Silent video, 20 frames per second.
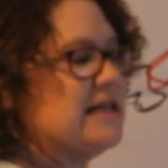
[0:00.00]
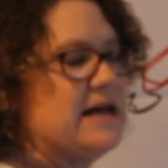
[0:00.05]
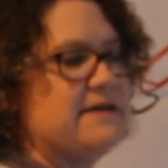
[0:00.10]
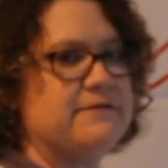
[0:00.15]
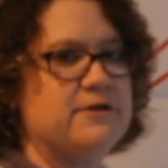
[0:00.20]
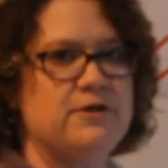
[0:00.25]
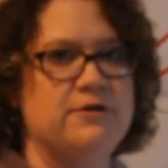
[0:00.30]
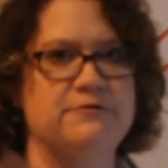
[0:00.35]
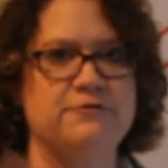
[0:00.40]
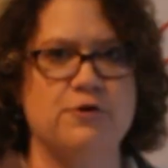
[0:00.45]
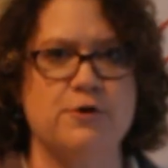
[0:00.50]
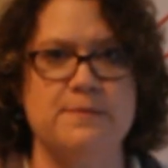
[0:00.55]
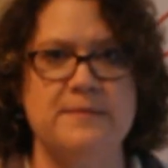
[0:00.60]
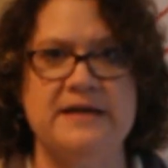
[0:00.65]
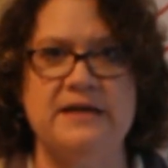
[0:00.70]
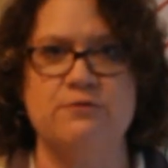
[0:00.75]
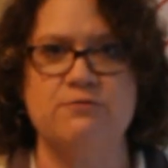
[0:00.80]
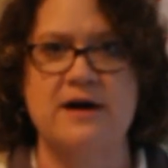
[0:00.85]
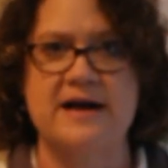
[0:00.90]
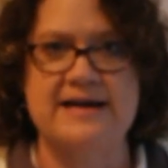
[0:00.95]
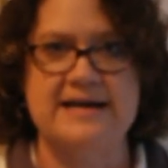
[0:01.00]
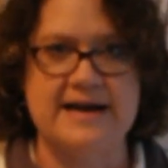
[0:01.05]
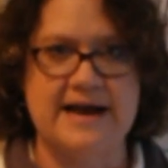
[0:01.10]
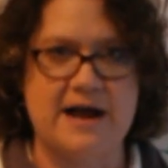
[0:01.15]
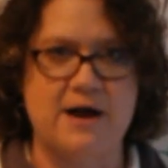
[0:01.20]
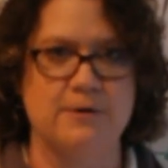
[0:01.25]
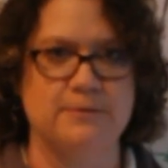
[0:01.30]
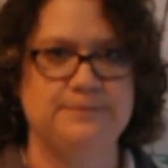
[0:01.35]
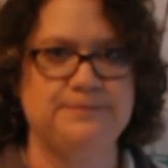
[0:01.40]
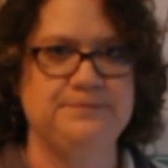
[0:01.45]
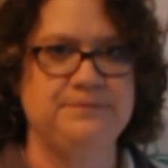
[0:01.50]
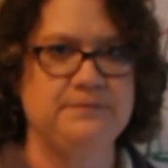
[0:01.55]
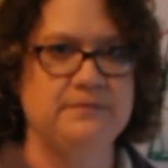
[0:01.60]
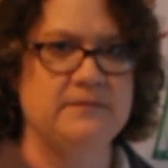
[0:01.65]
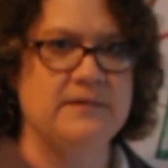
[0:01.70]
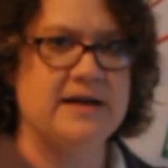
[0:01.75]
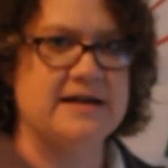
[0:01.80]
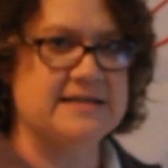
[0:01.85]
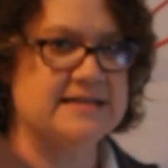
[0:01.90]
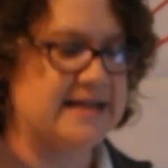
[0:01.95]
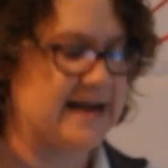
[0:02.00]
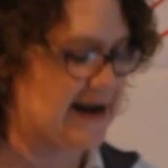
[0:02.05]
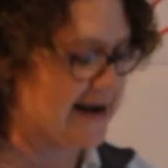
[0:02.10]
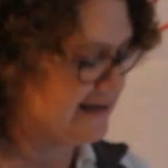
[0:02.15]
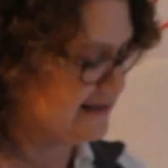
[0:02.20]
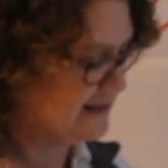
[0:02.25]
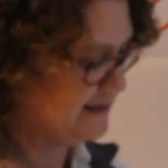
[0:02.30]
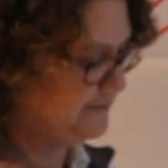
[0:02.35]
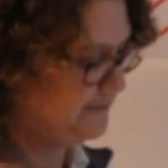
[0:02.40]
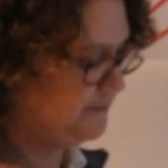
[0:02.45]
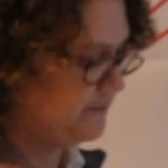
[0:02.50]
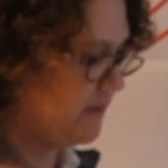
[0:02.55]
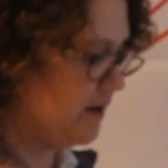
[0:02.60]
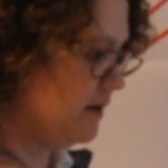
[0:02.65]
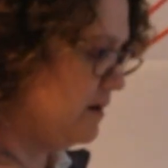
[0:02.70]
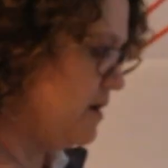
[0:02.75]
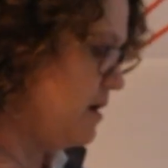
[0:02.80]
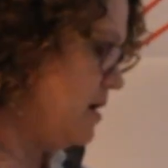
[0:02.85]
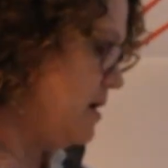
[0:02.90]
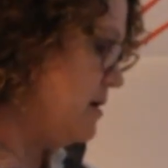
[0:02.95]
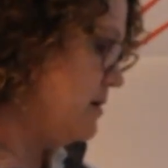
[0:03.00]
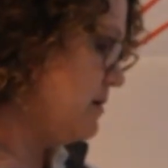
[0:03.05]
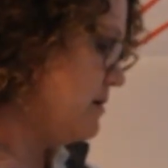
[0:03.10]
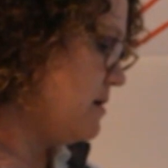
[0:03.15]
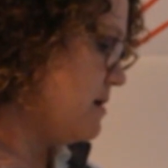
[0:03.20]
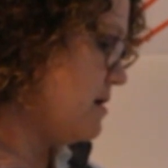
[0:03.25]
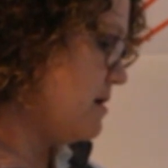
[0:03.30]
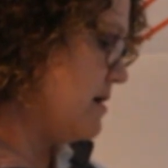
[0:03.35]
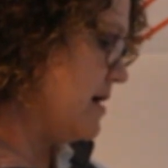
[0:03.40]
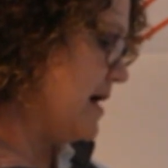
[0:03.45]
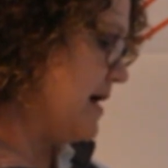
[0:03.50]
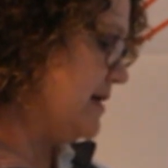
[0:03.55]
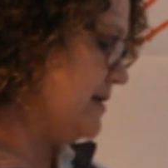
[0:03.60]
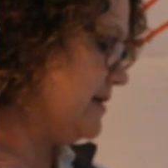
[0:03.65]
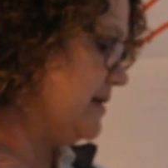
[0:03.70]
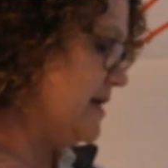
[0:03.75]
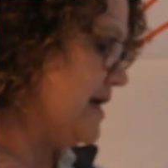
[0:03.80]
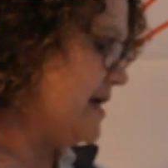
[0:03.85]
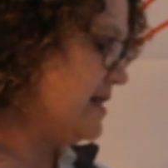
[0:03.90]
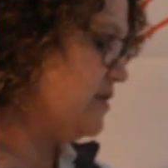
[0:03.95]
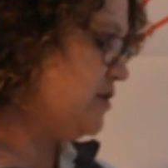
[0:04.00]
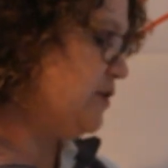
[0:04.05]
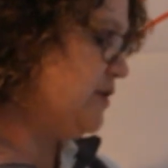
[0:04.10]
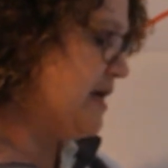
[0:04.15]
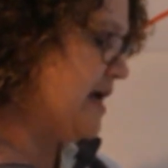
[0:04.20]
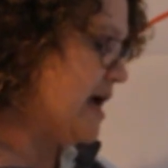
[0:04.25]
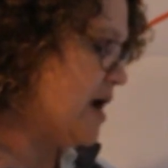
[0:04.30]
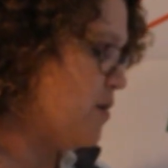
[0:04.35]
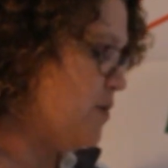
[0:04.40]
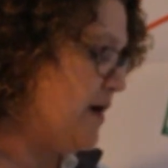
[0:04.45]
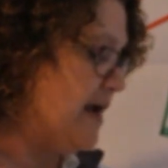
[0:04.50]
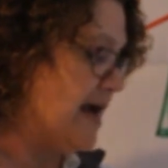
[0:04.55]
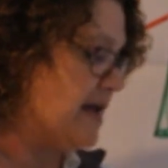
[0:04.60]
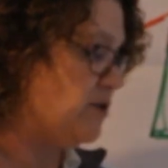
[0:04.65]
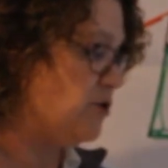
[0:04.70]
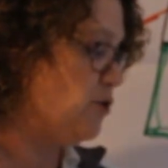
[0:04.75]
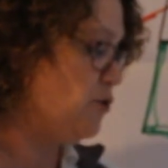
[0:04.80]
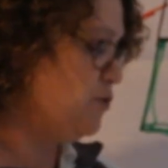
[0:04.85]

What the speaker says: level for me right now, is that. All right, and so now we got